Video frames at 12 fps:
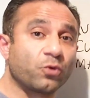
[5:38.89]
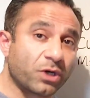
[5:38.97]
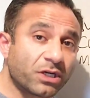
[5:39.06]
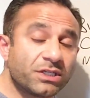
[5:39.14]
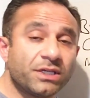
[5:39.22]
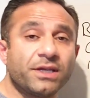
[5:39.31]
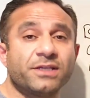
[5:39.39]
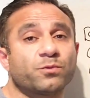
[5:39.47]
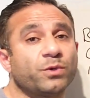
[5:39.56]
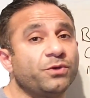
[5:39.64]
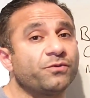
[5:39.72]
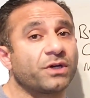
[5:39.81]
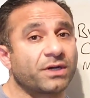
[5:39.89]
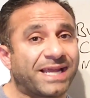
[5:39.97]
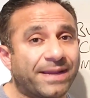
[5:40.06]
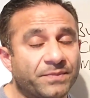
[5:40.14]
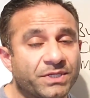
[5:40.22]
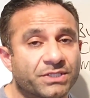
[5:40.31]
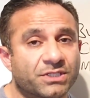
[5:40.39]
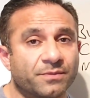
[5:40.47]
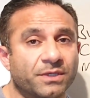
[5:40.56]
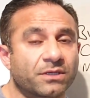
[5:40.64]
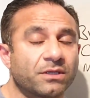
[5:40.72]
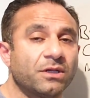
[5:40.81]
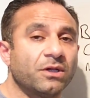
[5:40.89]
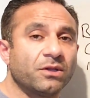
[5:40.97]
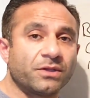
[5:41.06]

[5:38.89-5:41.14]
for cutting is when you've got an empty stomach.